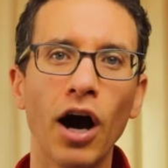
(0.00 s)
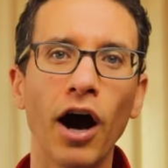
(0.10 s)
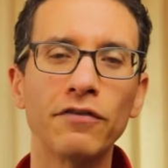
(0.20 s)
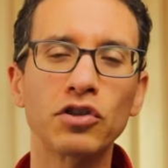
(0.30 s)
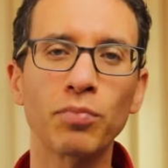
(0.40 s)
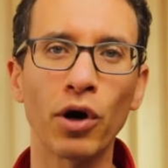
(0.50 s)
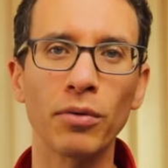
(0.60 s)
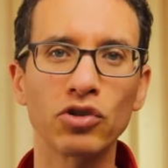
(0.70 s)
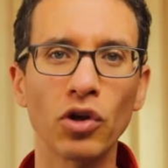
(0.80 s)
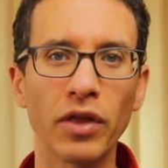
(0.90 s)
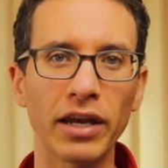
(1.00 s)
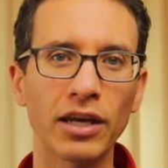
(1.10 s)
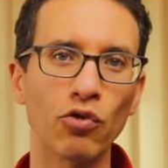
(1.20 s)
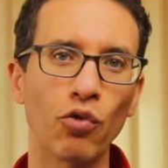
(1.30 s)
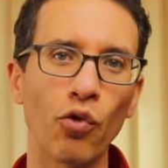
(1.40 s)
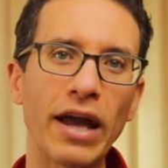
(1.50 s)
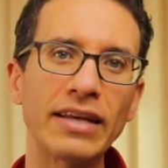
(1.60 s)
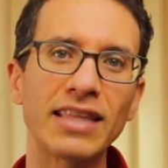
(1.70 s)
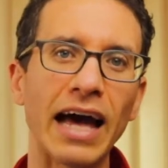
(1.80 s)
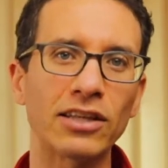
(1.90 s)
of sperm so that it can
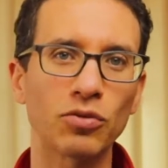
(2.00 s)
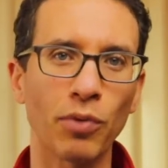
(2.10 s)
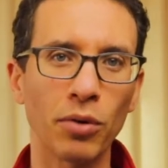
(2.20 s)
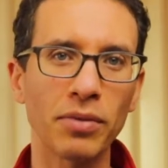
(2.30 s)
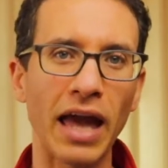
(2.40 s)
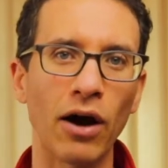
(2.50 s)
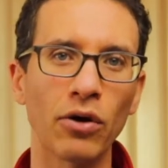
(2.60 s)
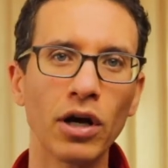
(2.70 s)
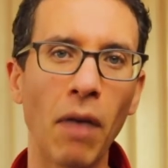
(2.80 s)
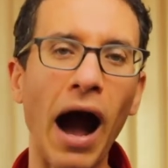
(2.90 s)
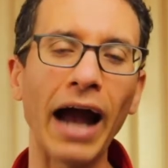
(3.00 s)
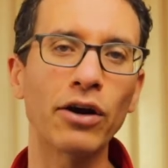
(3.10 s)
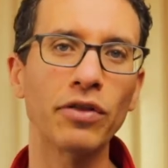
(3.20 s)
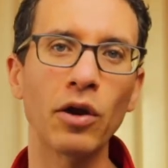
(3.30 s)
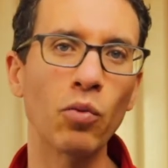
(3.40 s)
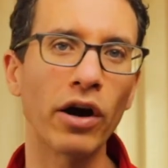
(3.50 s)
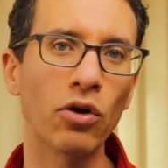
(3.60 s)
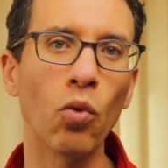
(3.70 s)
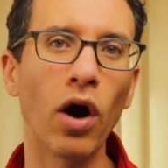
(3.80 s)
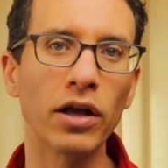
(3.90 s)
raise that sperm count higher than where
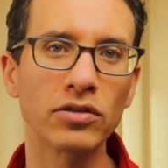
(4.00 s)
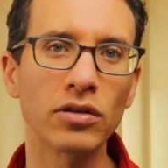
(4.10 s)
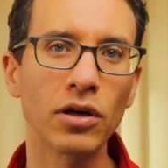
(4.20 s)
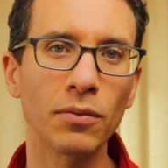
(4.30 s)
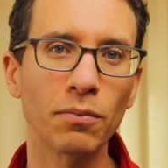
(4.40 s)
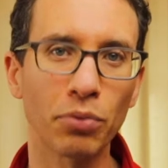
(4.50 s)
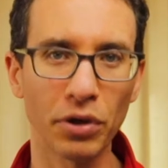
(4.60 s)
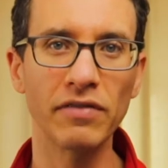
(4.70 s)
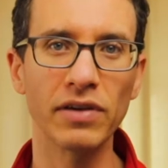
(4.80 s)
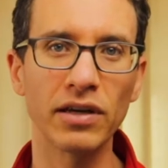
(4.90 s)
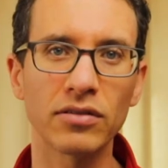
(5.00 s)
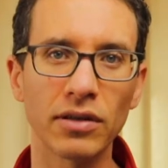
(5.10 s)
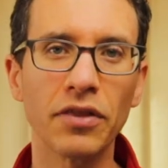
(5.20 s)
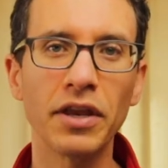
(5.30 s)
it was previously.